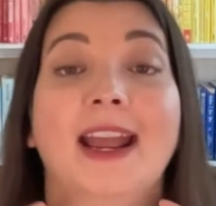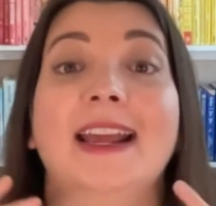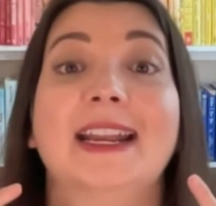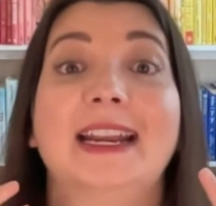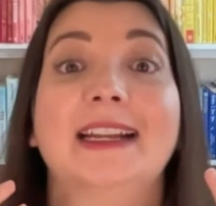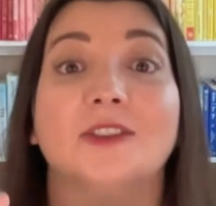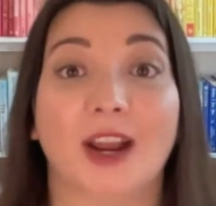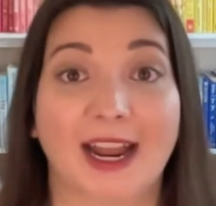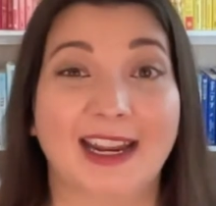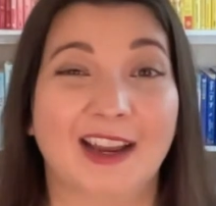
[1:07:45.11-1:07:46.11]
and I can answer
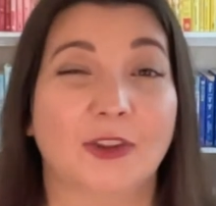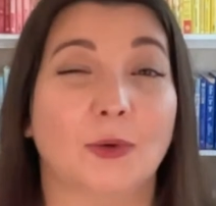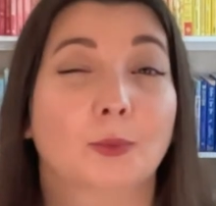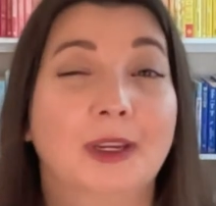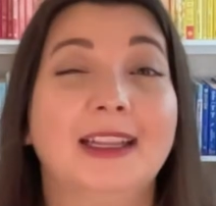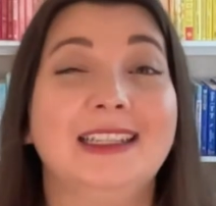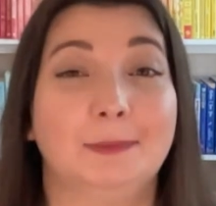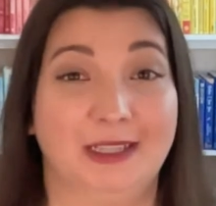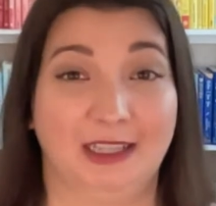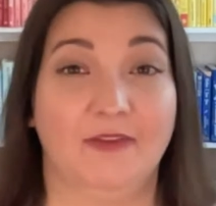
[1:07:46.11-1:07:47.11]
any other really
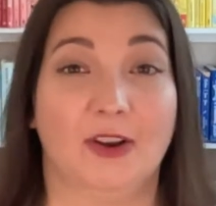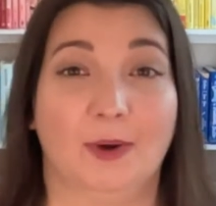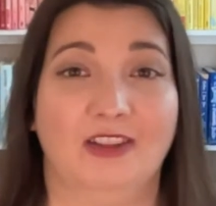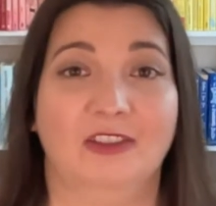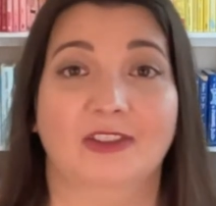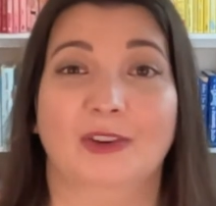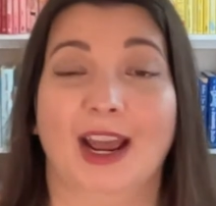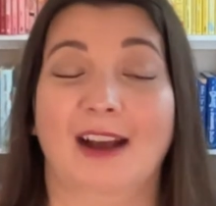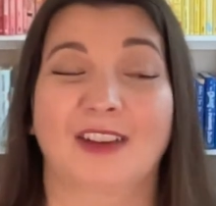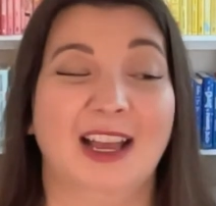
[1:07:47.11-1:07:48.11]
specific questions you
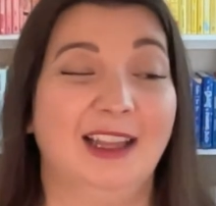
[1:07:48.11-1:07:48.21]
have.